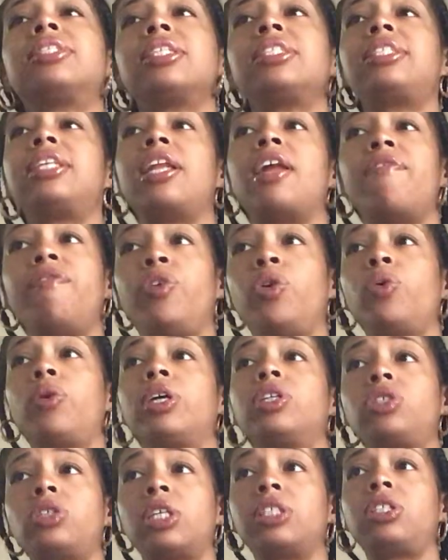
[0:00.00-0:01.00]
listen, if you
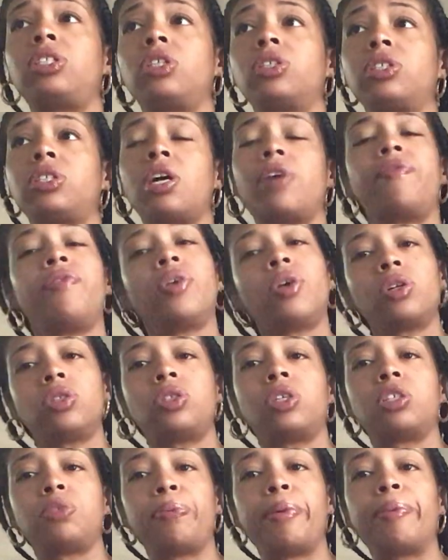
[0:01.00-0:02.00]
can trust yourself, you can
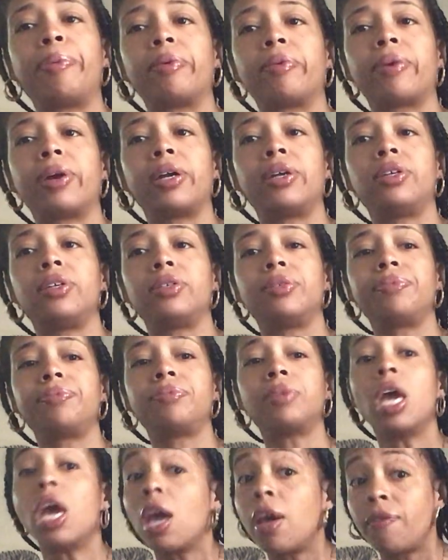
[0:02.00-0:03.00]
trust people around you.
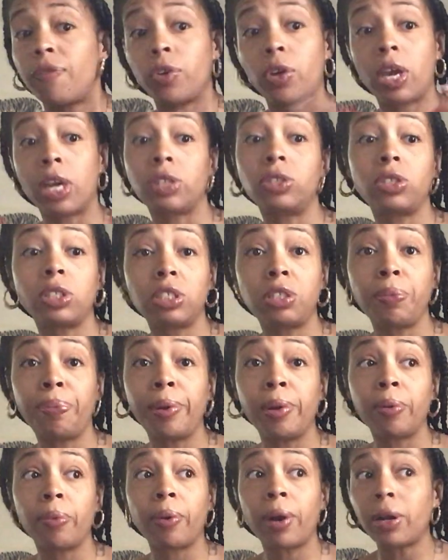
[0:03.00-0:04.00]
If you can't trust the
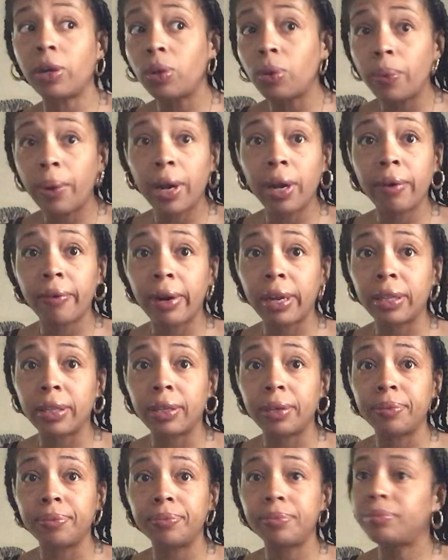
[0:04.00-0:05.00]
people around you, why are you around
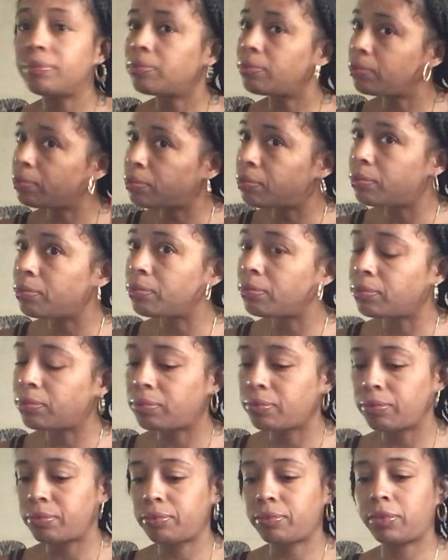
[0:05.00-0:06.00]
them?
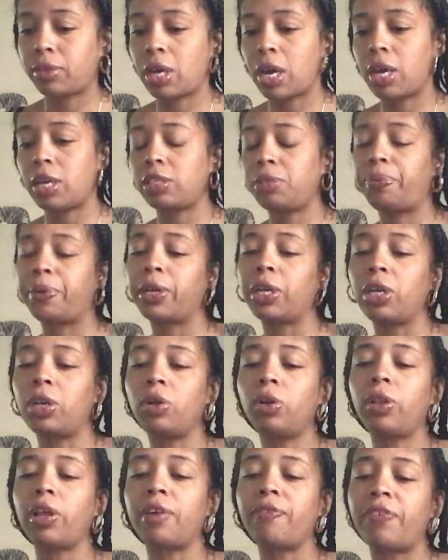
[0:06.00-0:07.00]
Okay, Spirit, can
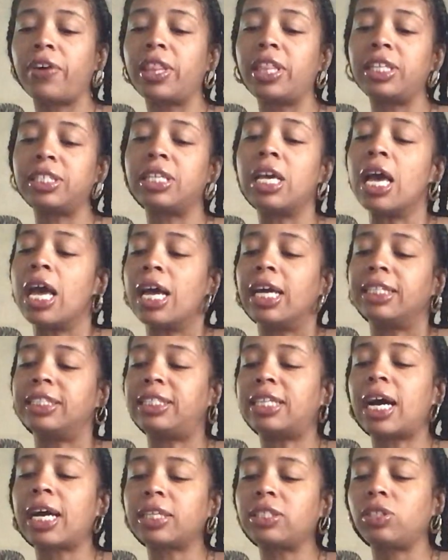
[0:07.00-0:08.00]
you clarify this
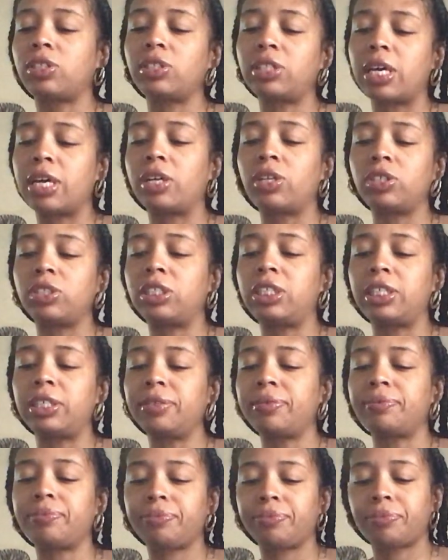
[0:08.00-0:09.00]
doctor's energy?
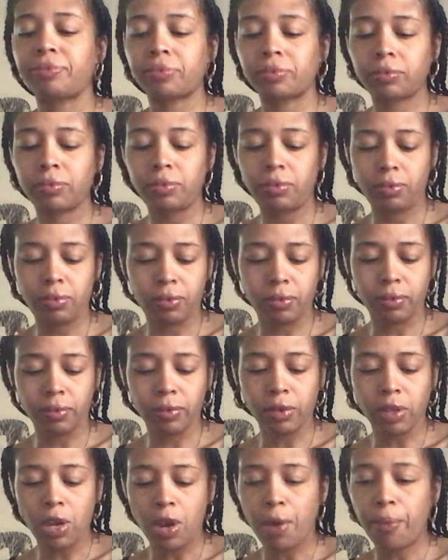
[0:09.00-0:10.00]

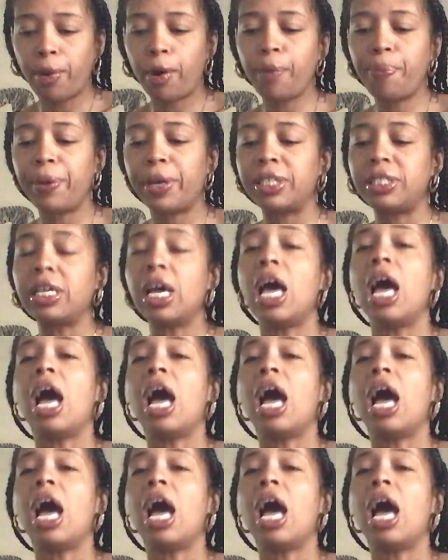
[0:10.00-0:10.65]
Purpose.